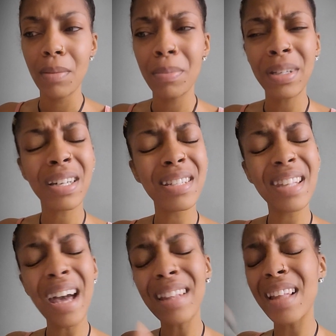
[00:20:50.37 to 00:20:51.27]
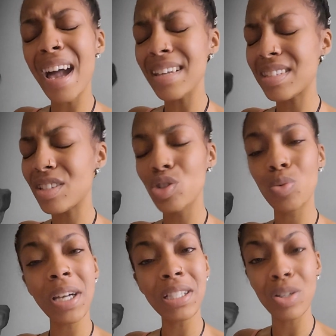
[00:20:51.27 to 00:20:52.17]
Because that last
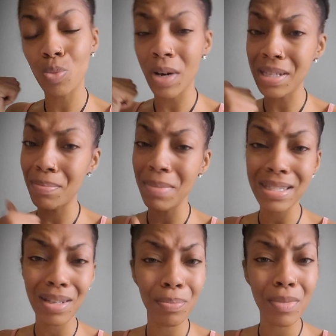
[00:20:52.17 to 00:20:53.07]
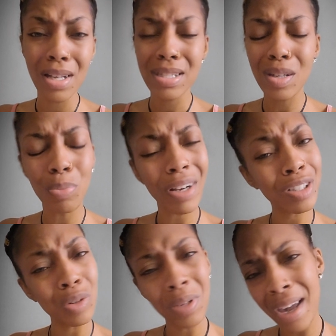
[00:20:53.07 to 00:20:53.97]
situation wasn't meant to, to break
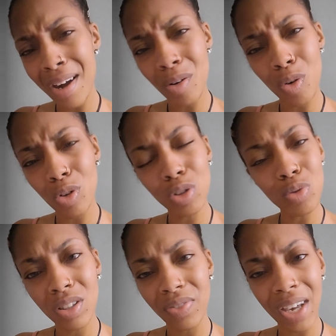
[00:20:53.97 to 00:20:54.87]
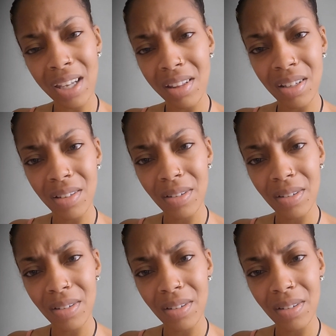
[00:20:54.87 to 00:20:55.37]
you down or lose faith.